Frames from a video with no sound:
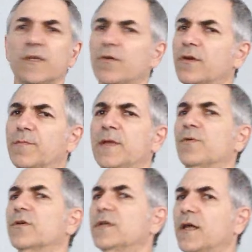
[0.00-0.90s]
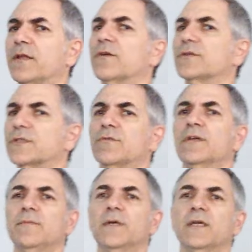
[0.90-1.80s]
You don't hear people yelling or
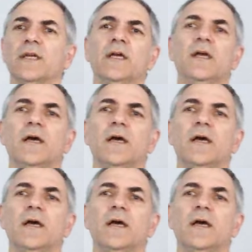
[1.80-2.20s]
screaming.